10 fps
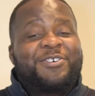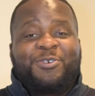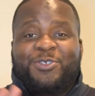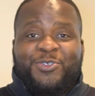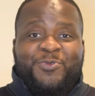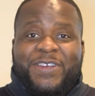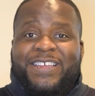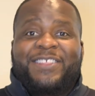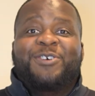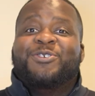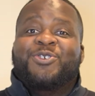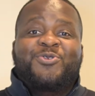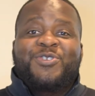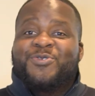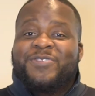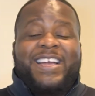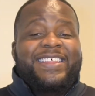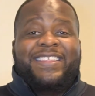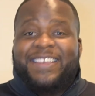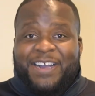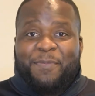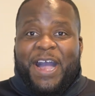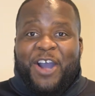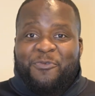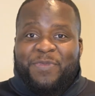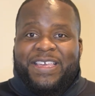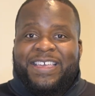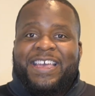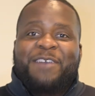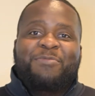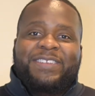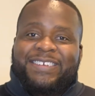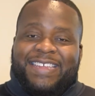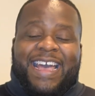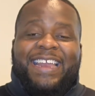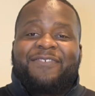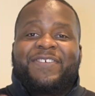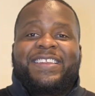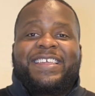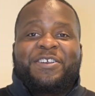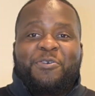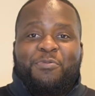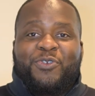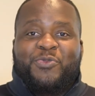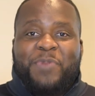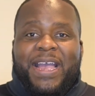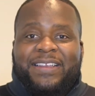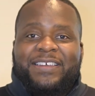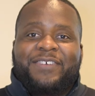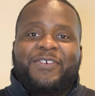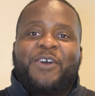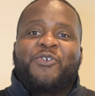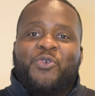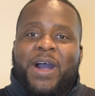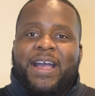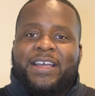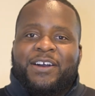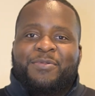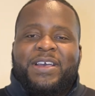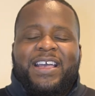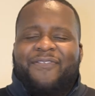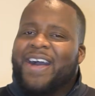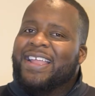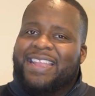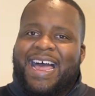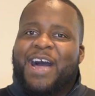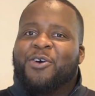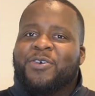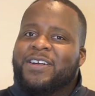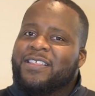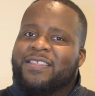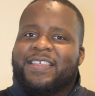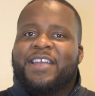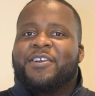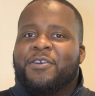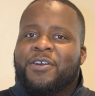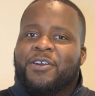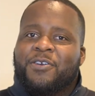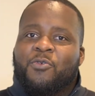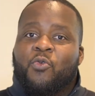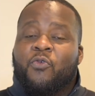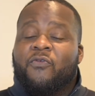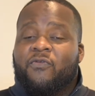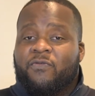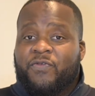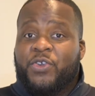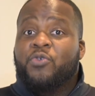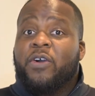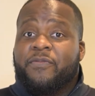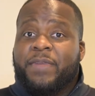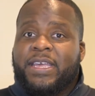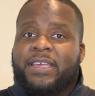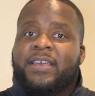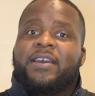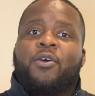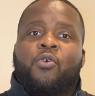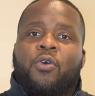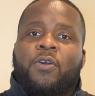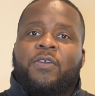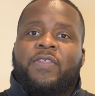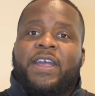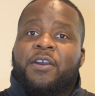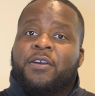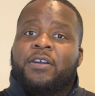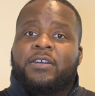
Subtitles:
or three, those who knew nothing about me but just had a veneer perspective of who I am. If I allowed their view of me or their